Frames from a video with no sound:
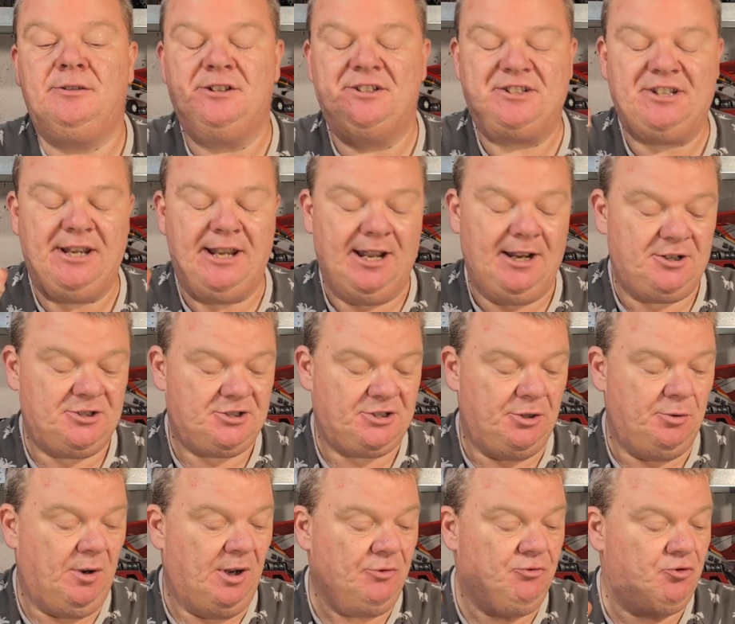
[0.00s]
the
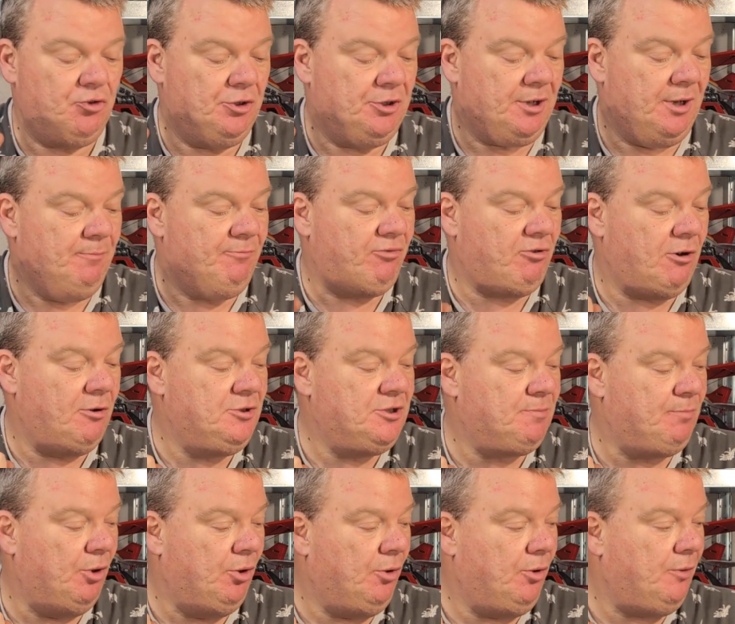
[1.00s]
TX200 and Pro
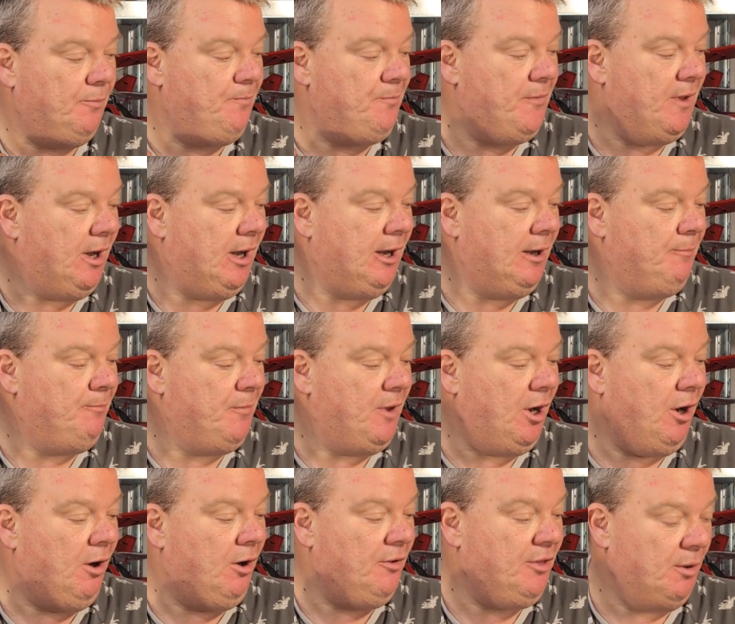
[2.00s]
Sport
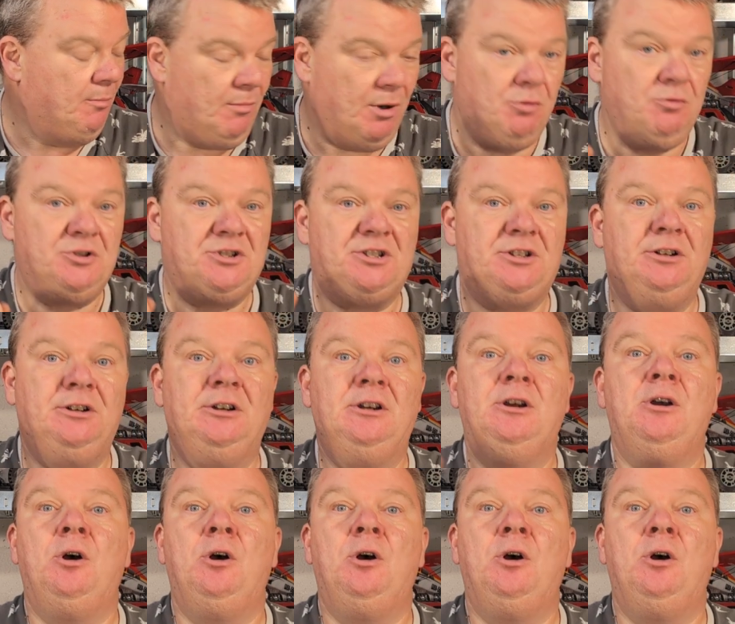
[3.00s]
are the most